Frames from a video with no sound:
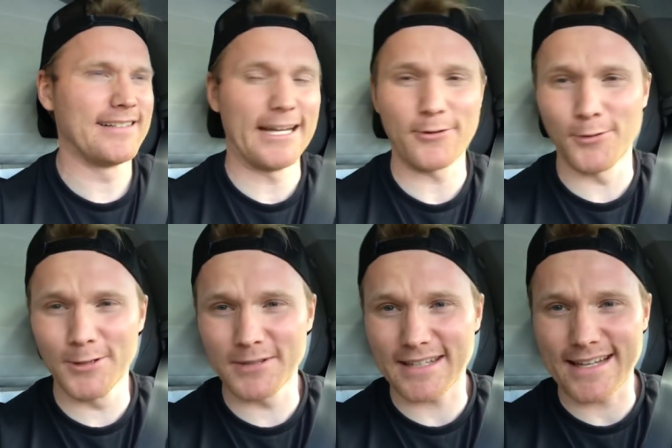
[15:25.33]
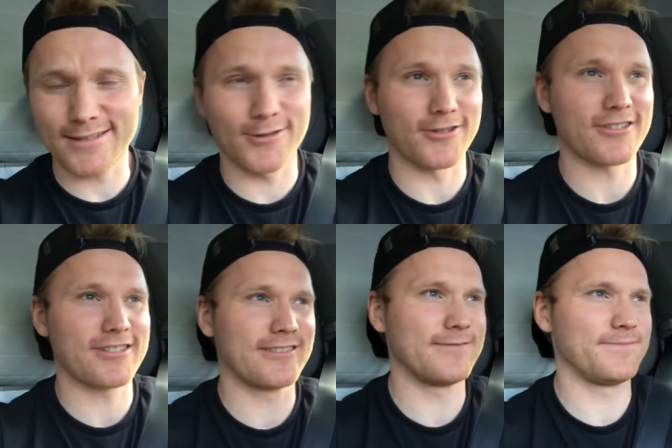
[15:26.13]
and all with
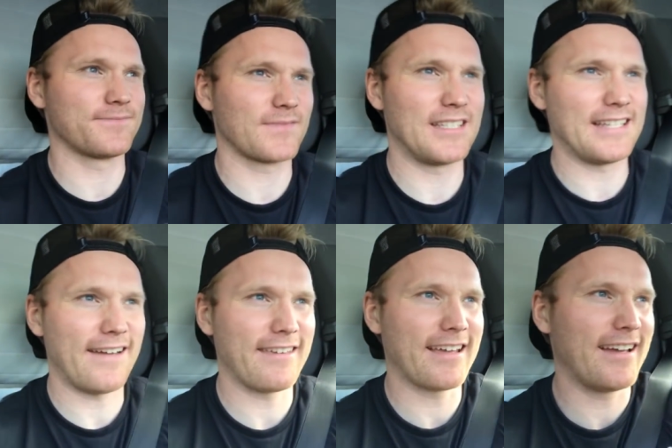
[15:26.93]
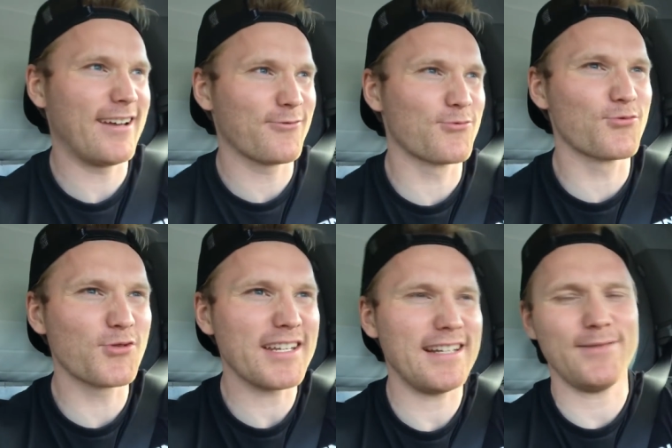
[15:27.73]
escort. He having a
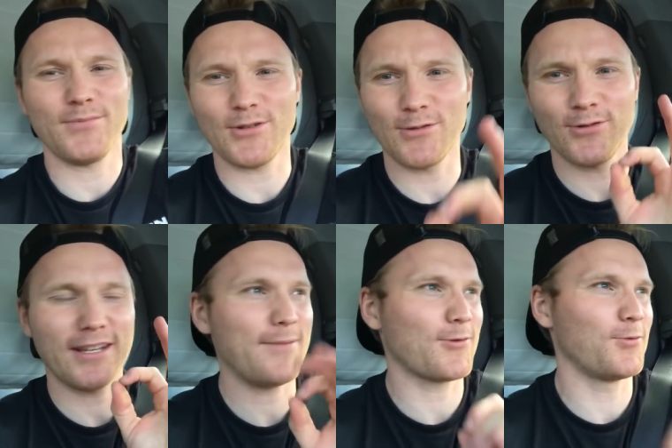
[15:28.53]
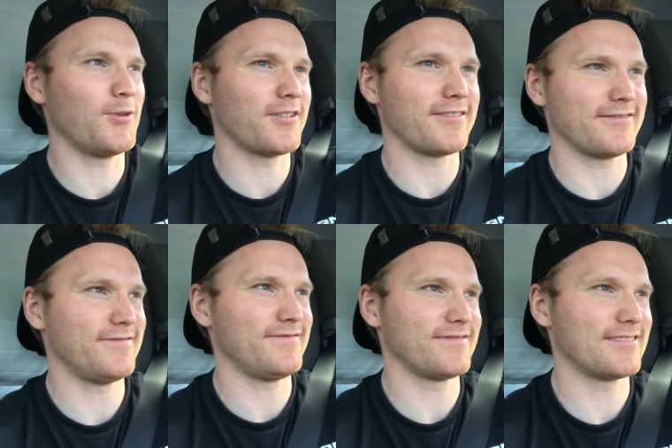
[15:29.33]
really beautiful Mk1.
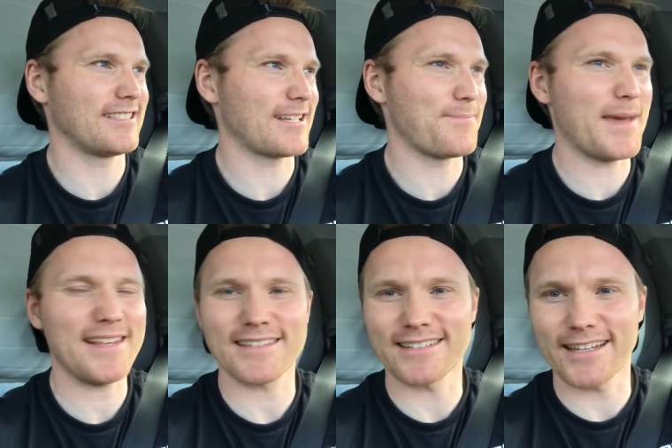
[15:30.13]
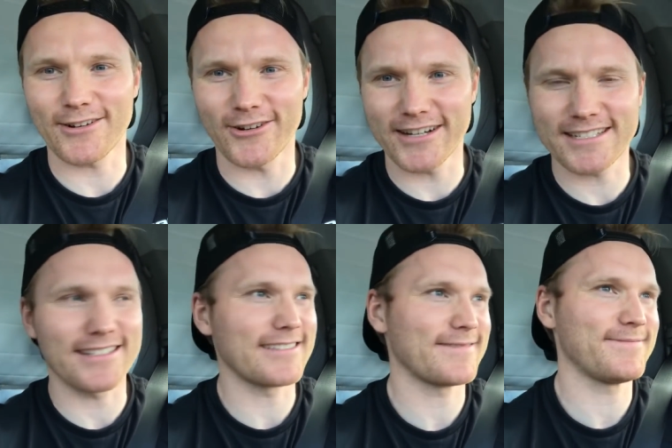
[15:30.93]
It's amazing that car actually.